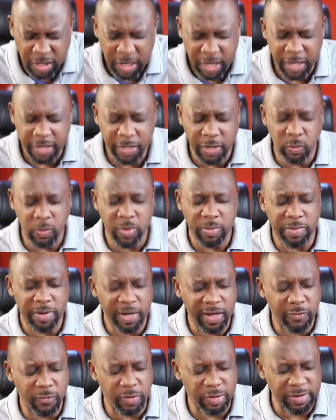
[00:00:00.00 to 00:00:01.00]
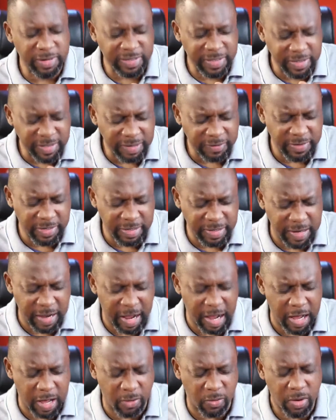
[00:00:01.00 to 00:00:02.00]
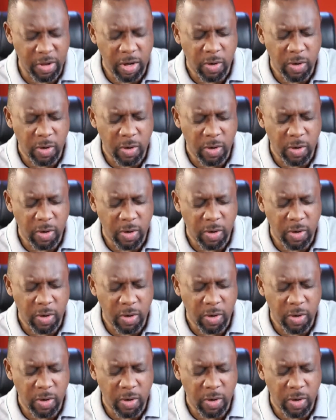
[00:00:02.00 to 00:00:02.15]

And then we believe we receive it now.